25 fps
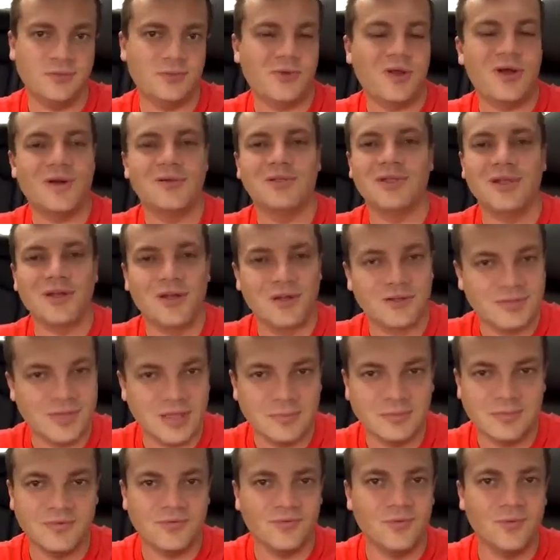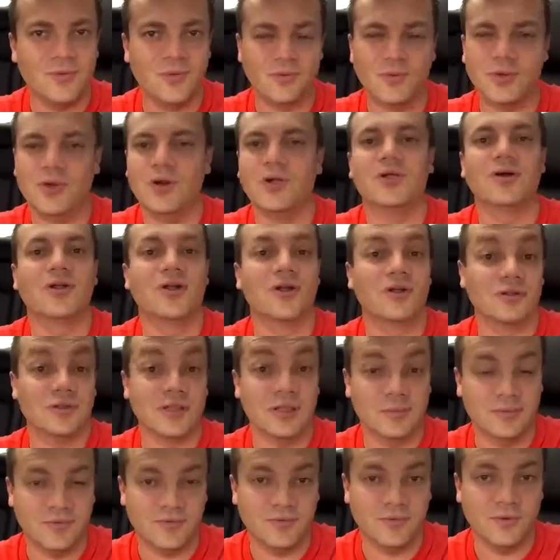You probably heard that before. We all heard
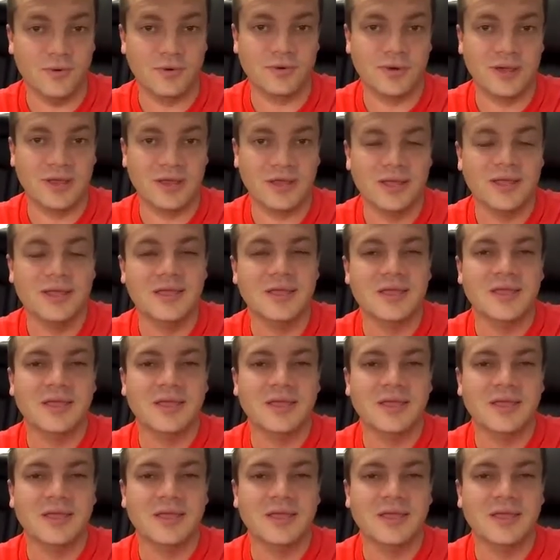that before, right?